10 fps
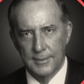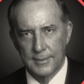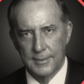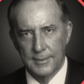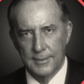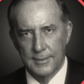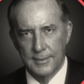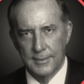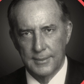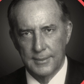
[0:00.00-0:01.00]

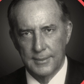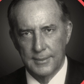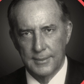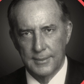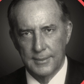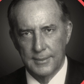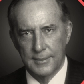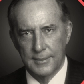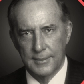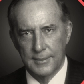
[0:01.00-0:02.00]

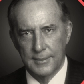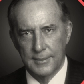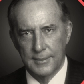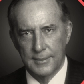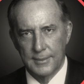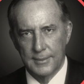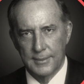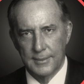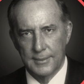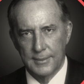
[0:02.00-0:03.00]

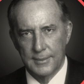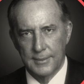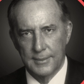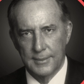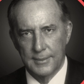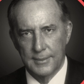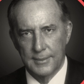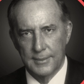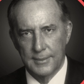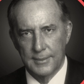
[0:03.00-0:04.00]

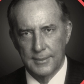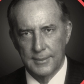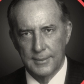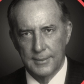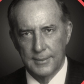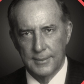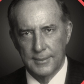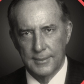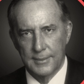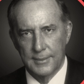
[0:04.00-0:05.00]

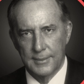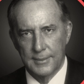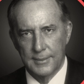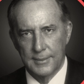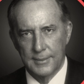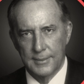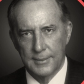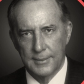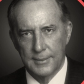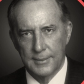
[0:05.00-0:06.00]

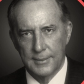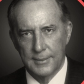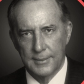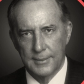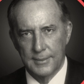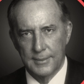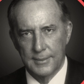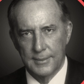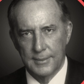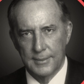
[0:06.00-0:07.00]

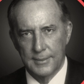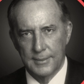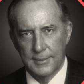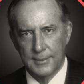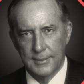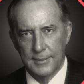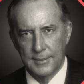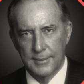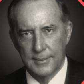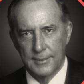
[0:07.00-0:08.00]
The face doesn't move, so there is nothing to read.